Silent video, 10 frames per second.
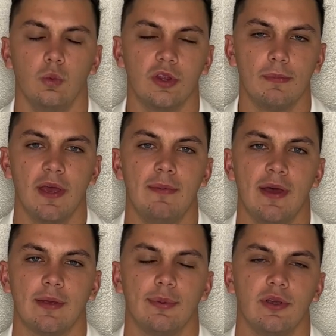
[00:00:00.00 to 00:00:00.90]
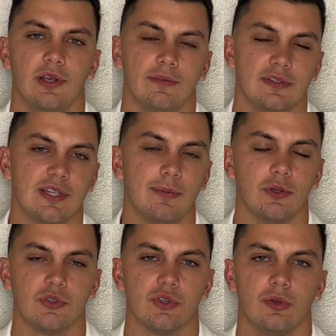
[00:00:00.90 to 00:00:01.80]
With the payback period of a
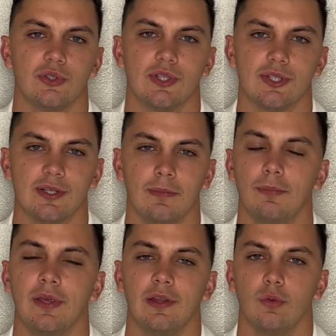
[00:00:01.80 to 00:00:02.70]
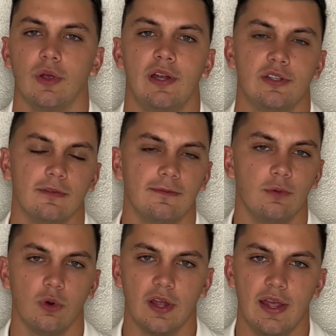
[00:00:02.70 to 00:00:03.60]
typical solar system being in the range of
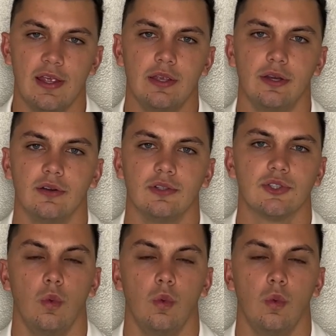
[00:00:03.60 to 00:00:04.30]
4 to 8 years,